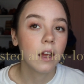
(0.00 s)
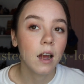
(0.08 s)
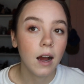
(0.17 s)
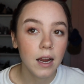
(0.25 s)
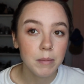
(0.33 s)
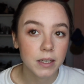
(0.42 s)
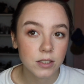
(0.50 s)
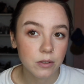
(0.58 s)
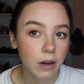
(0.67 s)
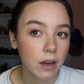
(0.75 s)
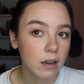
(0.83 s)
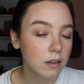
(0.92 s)
I'm into
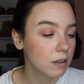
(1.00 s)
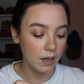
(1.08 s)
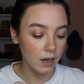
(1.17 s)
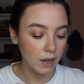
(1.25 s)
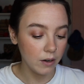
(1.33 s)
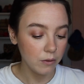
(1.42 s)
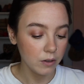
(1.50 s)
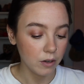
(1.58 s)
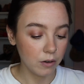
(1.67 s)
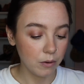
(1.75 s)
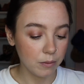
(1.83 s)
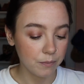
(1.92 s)
it. I don't
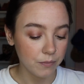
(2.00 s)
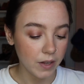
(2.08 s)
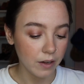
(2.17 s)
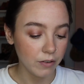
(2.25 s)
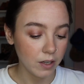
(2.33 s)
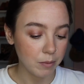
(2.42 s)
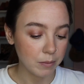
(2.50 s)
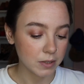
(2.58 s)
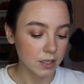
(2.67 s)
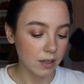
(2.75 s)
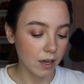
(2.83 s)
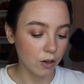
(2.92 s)
know. I feel like people
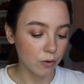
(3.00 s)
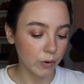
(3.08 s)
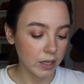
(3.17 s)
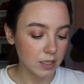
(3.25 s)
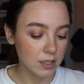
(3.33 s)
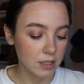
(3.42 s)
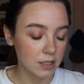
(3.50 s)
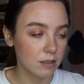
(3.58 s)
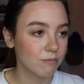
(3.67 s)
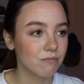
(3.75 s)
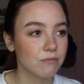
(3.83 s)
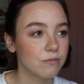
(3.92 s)
said they crease.
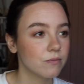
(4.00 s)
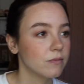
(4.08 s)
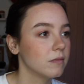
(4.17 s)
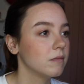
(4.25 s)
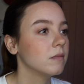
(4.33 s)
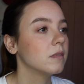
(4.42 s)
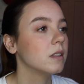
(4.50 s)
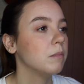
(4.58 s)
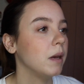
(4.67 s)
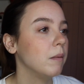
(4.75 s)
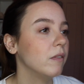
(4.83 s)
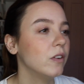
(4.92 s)

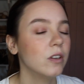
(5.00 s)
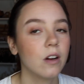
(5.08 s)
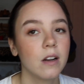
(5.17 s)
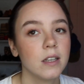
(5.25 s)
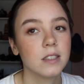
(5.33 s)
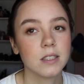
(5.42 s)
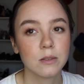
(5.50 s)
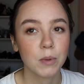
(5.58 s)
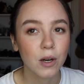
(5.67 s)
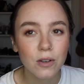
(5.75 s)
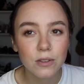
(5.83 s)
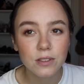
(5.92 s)
Maybe if you're not into
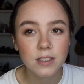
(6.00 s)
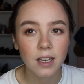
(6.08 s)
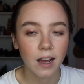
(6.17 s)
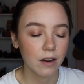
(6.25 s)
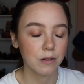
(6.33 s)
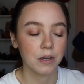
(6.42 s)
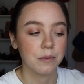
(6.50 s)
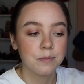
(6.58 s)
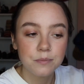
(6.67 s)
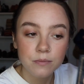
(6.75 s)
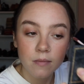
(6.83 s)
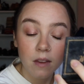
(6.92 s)
sparkles, I don't know.
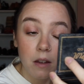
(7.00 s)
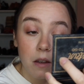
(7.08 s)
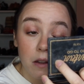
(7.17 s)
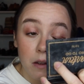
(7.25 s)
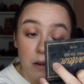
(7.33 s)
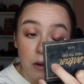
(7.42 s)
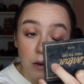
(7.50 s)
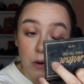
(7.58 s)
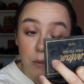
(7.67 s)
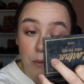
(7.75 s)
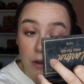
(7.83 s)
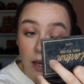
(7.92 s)

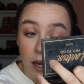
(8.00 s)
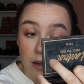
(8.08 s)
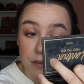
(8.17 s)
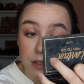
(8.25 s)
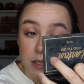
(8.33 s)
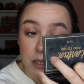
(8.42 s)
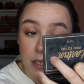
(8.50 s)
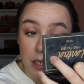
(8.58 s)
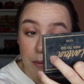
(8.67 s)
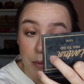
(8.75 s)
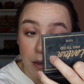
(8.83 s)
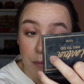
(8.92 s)
We'll have to
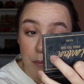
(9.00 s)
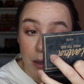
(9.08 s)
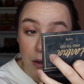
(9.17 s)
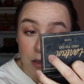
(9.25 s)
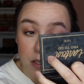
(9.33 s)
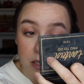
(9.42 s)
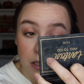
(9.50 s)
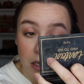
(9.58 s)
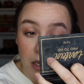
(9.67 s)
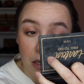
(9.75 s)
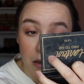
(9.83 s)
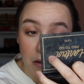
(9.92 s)
see, but
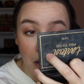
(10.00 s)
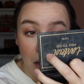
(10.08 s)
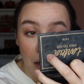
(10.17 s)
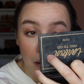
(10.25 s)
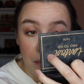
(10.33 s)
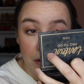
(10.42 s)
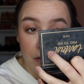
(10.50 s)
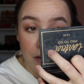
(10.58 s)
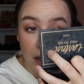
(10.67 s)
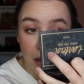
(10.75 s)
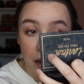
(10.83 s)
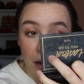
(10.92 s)
personally, I am a
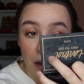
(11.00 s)
fan.